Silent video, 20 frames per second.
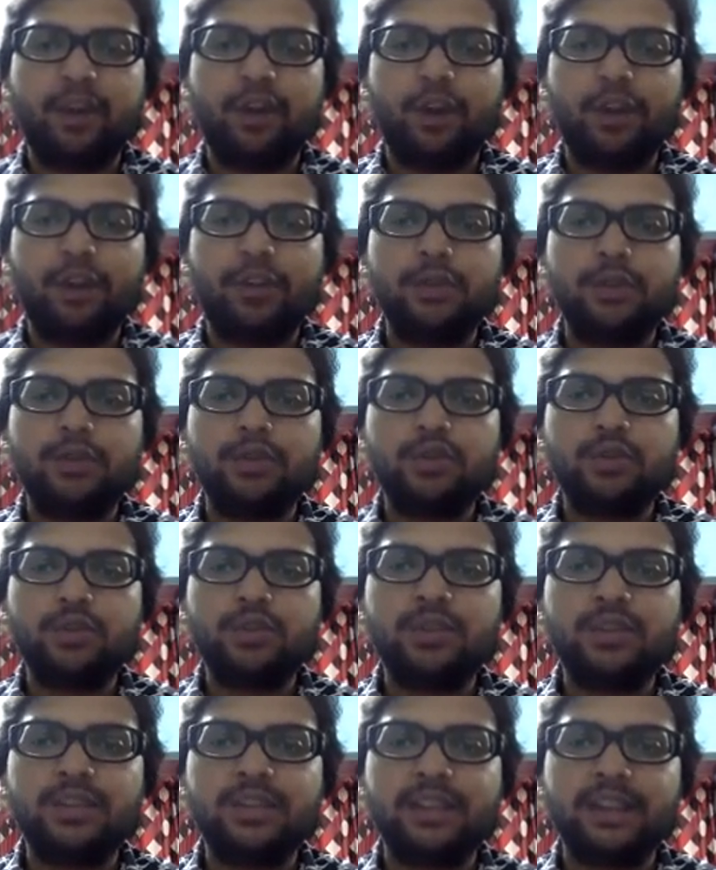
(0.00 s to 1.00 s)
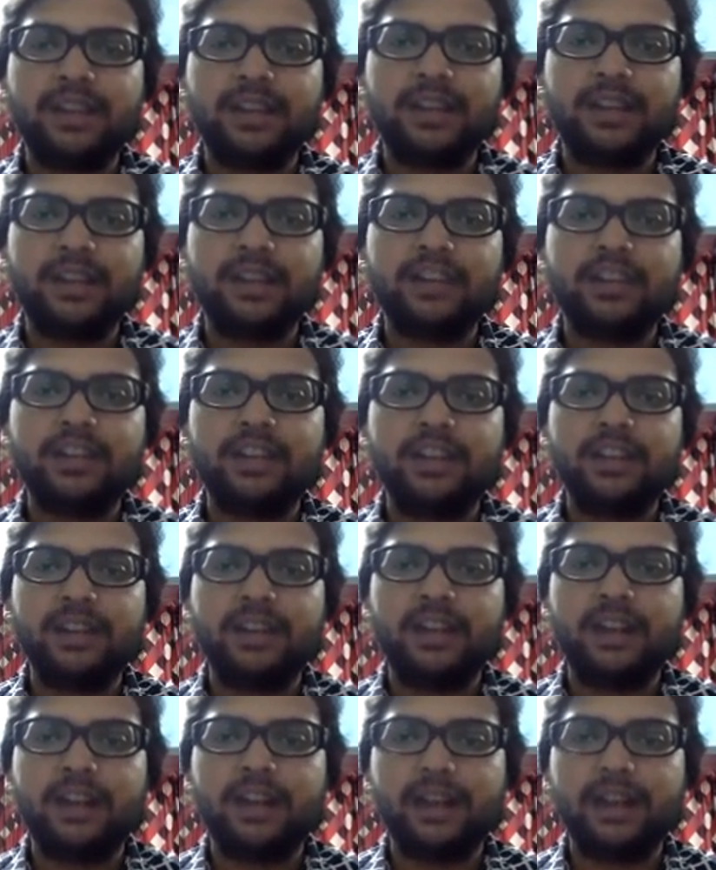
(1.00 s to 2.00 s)
all those rules and regulation
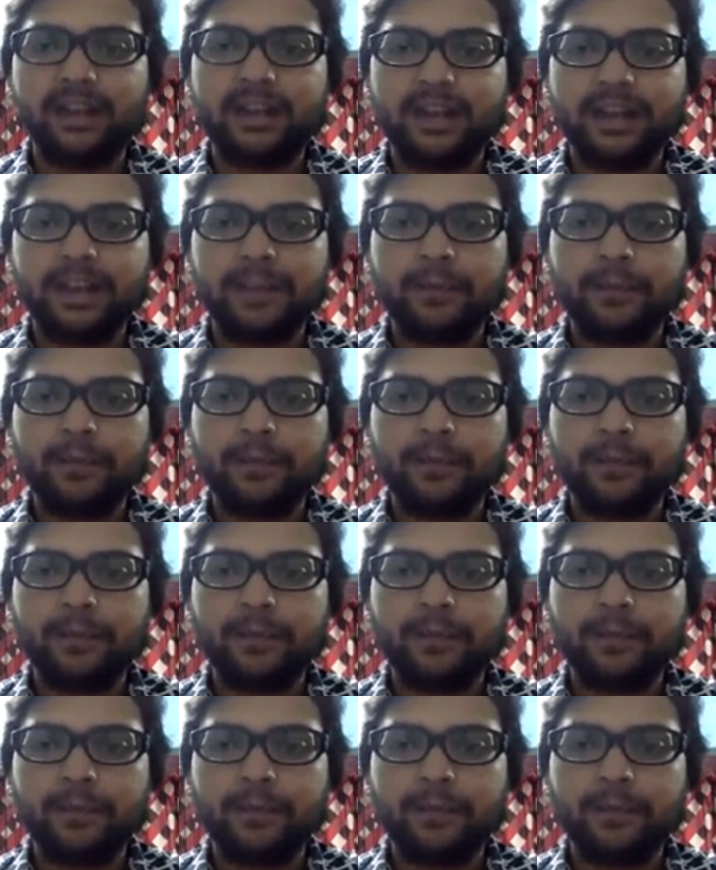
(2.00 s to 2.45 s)
in our country